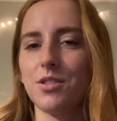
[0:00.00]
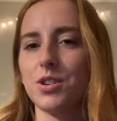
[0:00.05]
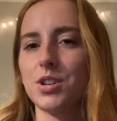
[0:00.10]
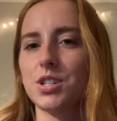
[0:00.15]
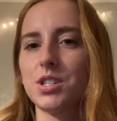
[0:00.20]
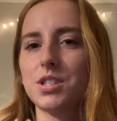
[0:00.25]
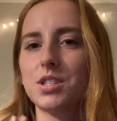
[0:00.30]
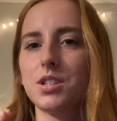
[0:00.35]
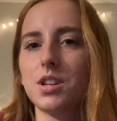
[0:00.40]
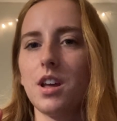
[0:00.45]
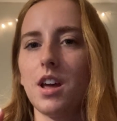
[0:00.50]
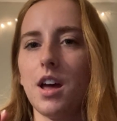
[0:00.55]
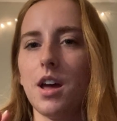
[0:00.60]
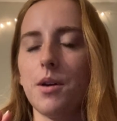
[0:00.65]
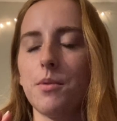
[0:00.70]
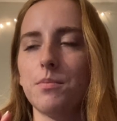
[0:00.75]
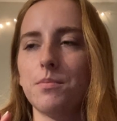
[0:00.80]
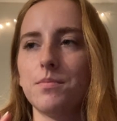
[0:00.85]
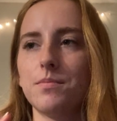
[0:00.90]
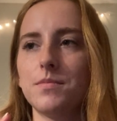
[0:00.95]
or
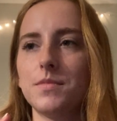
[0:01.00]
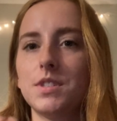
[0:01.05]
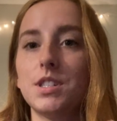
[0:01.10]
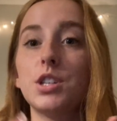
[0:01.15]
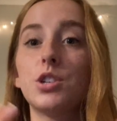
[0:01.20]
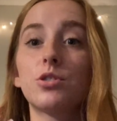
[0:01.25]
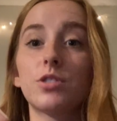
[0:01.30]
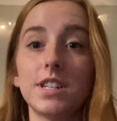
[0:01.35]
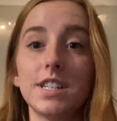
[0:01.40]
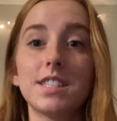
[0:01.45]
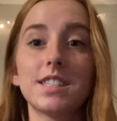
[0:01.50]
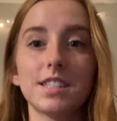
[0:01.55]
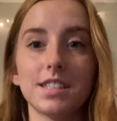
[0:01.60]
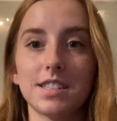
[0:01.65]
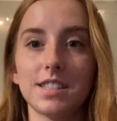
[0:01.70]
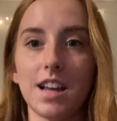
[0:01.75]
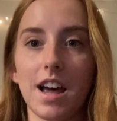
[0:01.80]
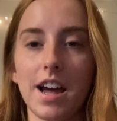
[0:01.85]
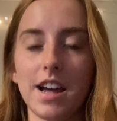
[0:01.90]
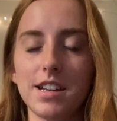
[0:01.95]
decrease the
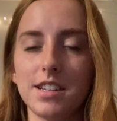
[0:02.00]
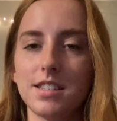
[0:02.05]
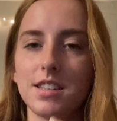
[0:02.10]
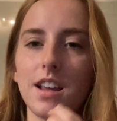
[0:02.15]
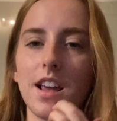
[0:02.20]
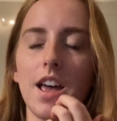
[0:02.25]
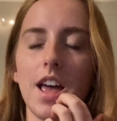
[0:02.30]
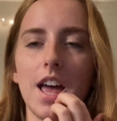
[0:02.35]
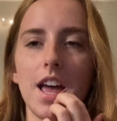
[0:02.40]
size.